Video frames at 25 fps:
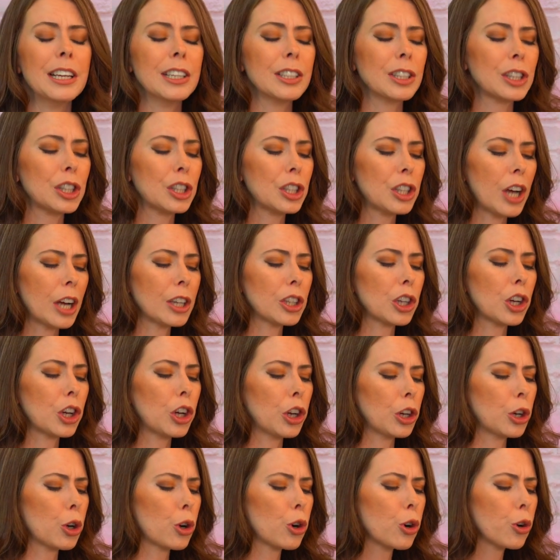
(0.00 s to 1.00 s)
Such
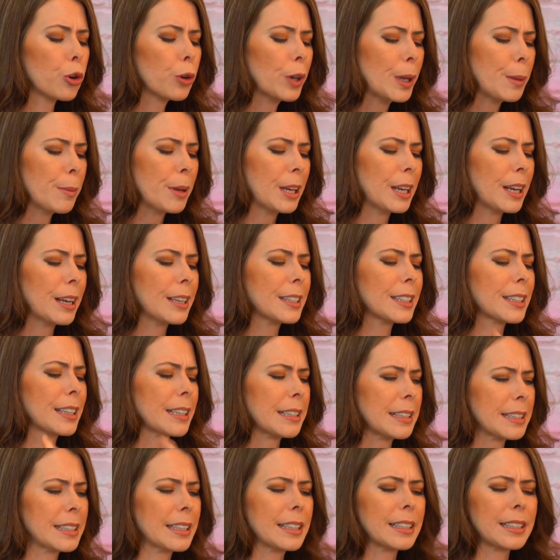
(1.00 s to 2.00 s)
good creaminess,
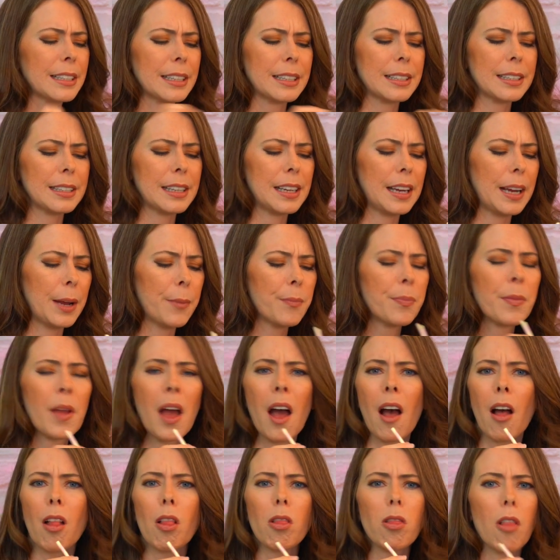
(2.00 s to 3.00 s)
consistency.
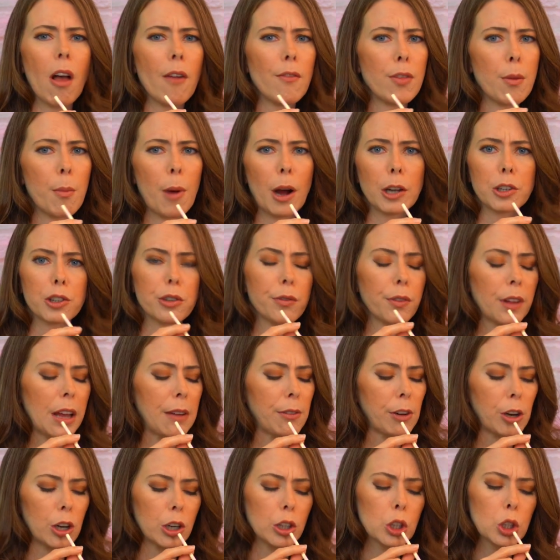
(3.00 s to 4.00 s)
Love the matcha
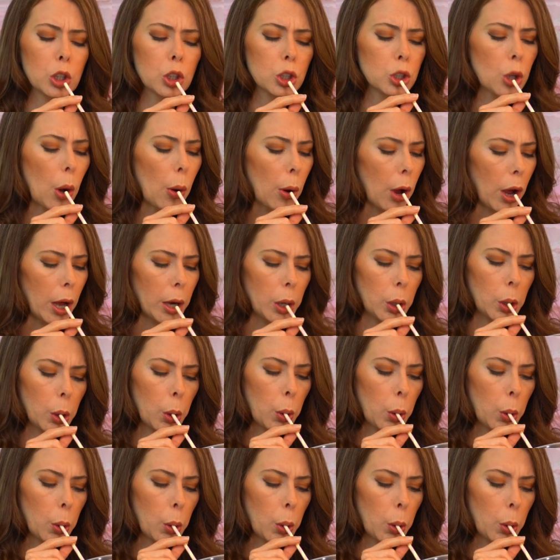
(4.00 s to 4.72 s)
flavor, so good.